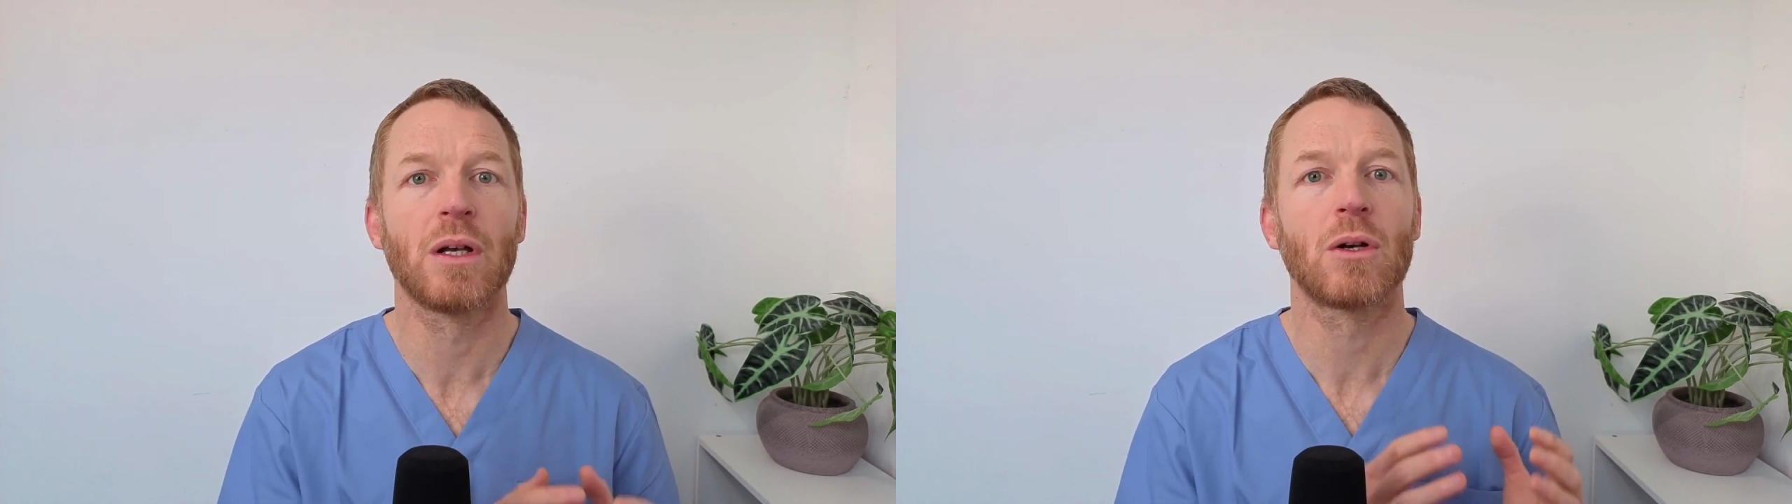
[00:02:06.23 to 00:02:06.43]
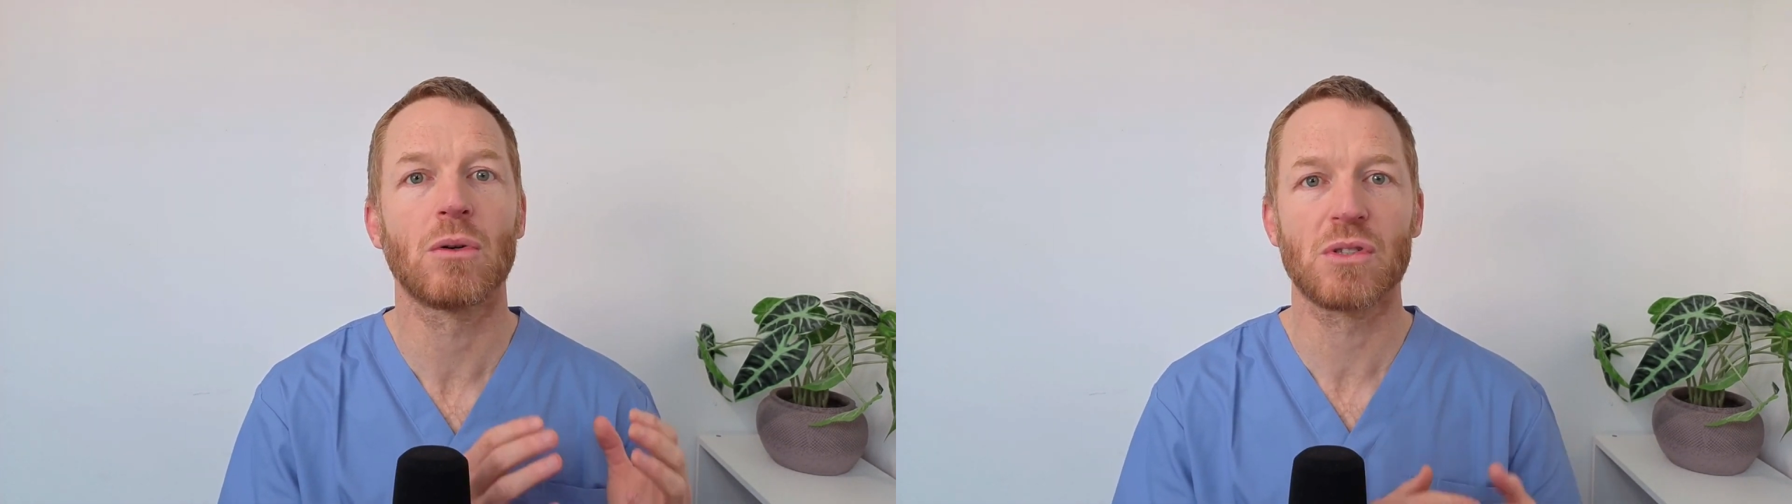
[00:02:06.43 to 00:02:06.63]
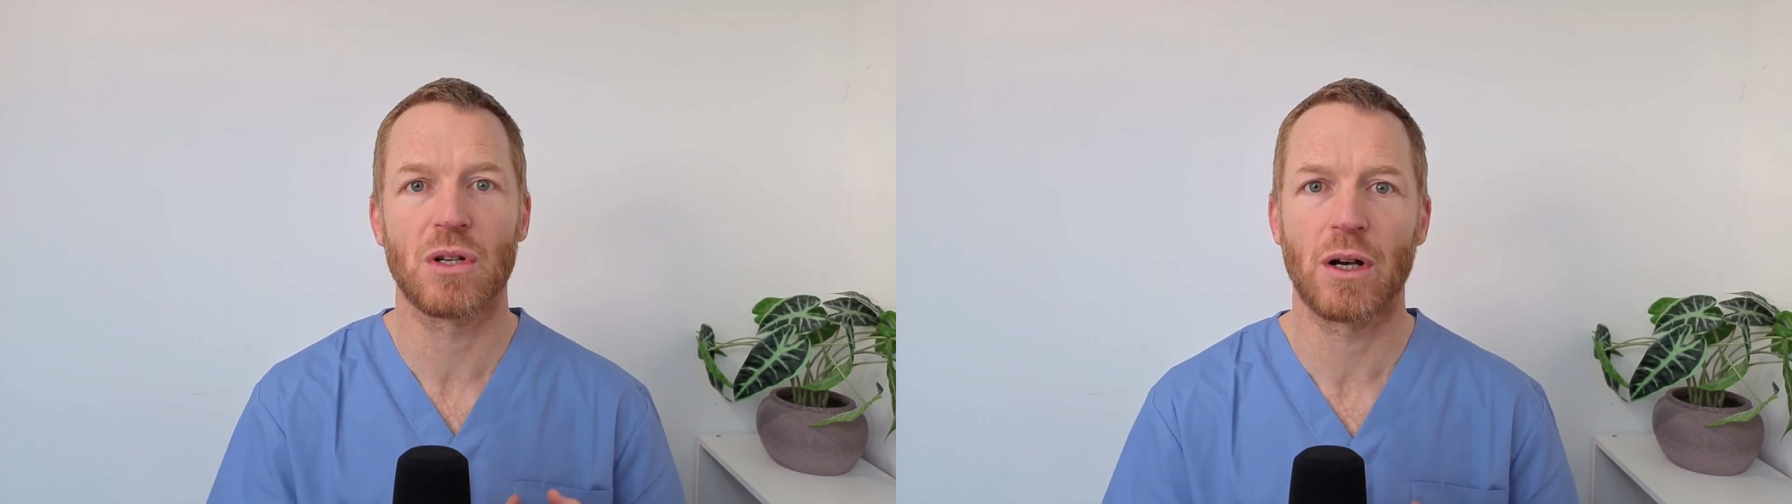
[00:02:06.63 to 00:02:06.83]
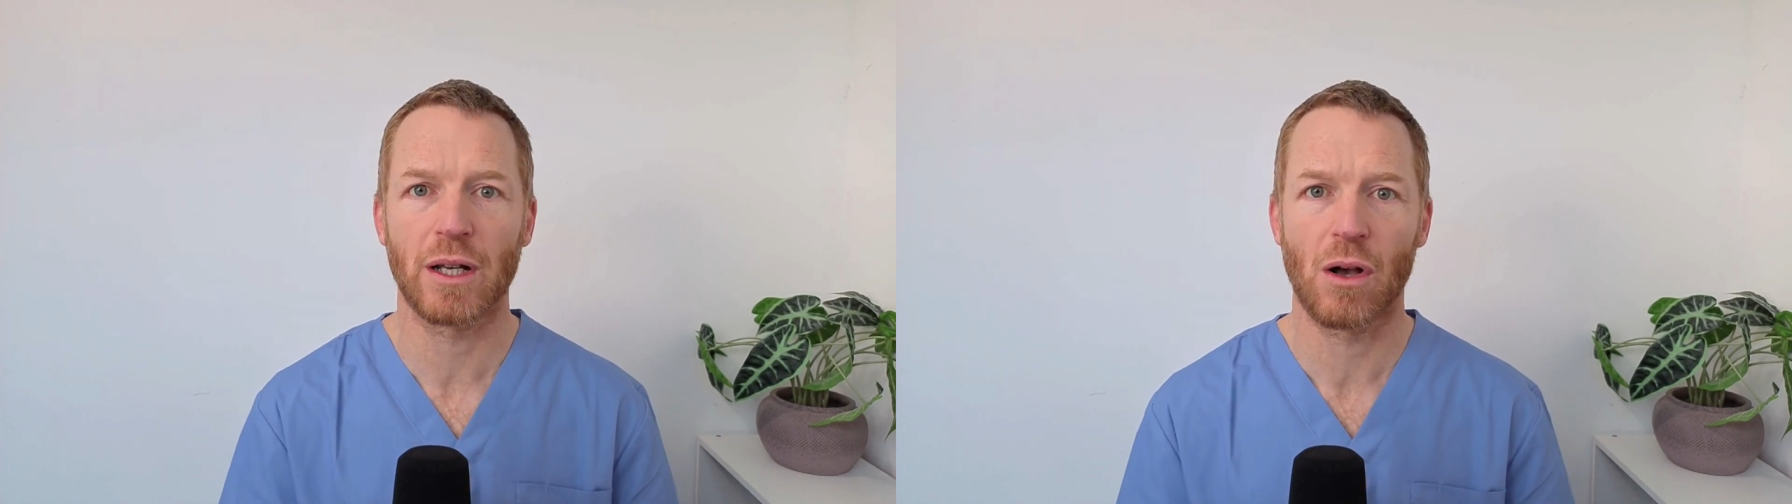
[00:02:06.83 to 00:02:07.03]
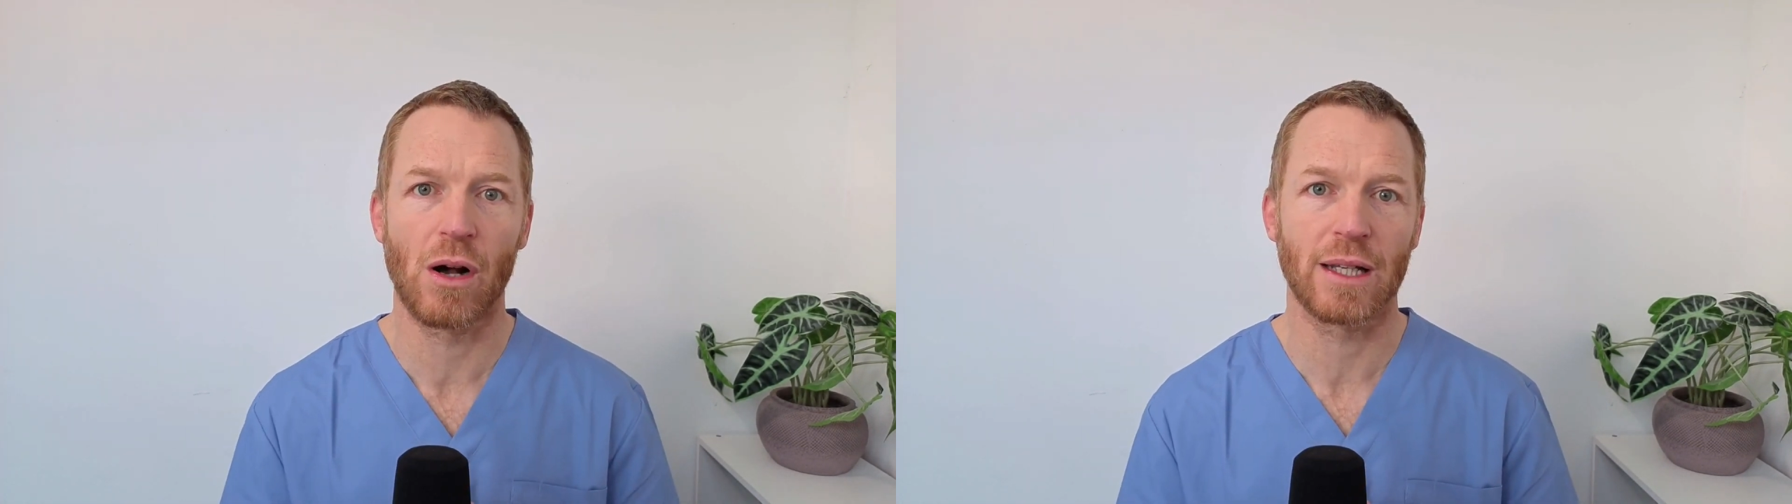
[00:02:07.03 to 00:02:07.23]
called
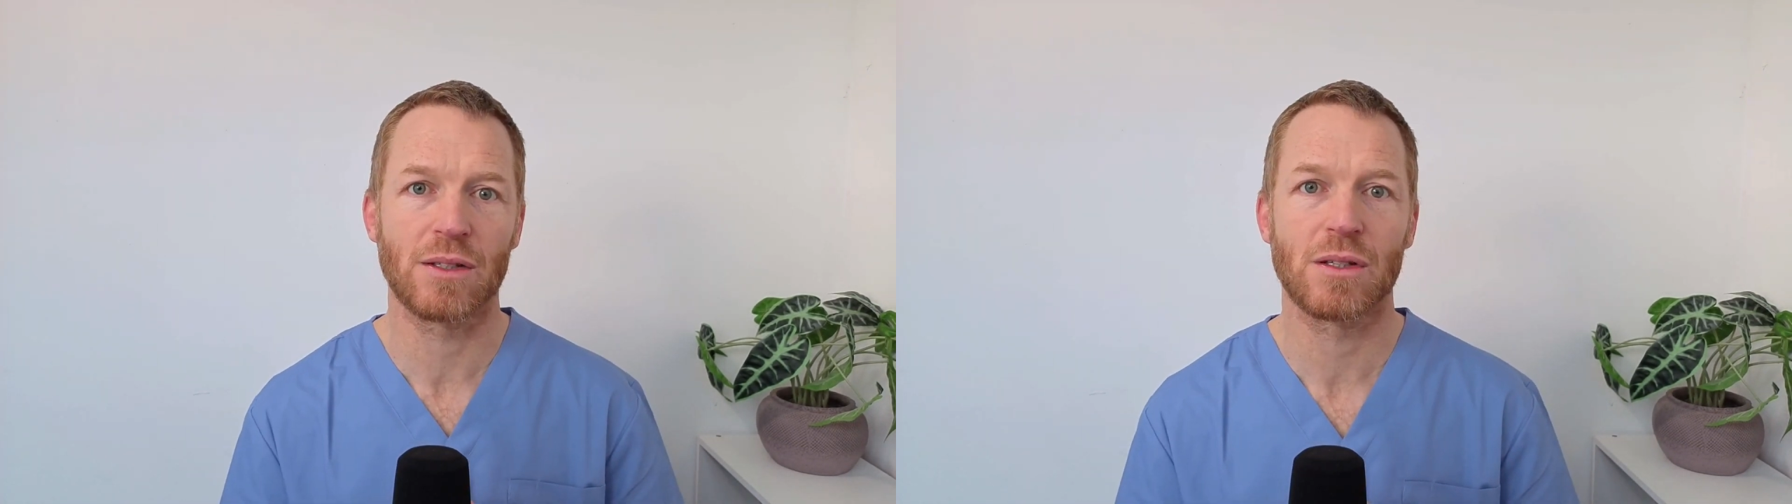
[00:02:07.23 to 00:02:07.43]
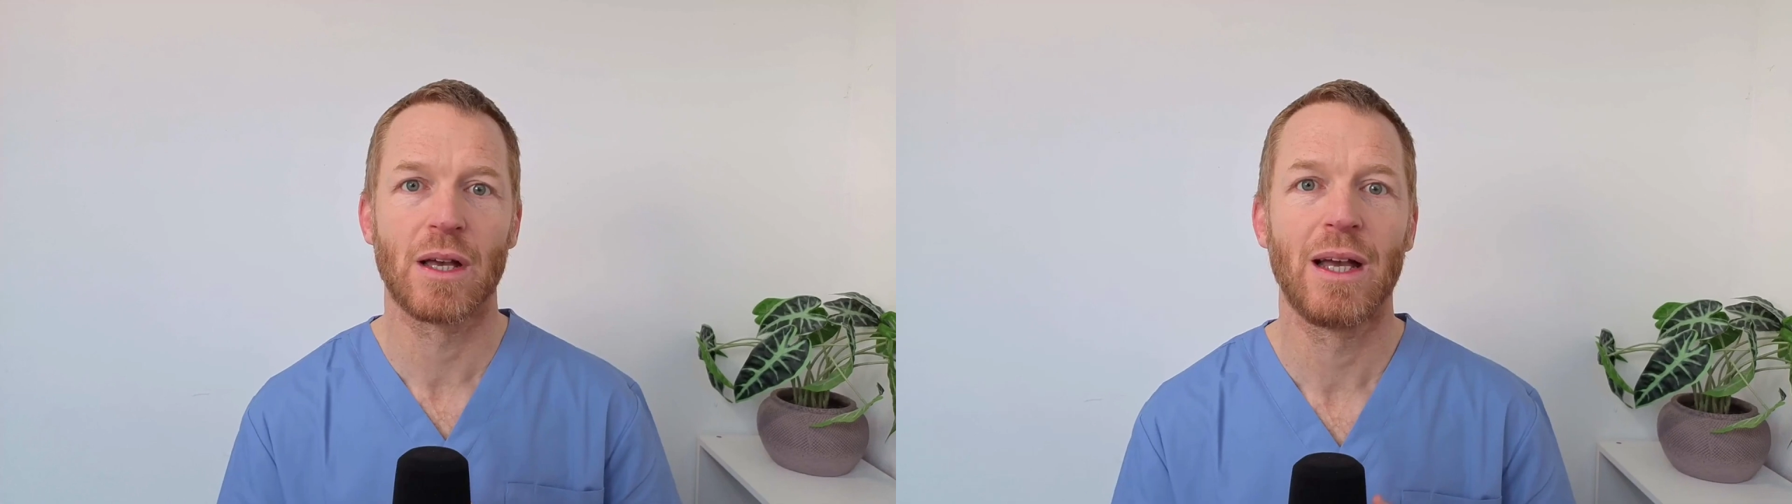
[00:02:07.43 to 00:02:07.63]
cytokines.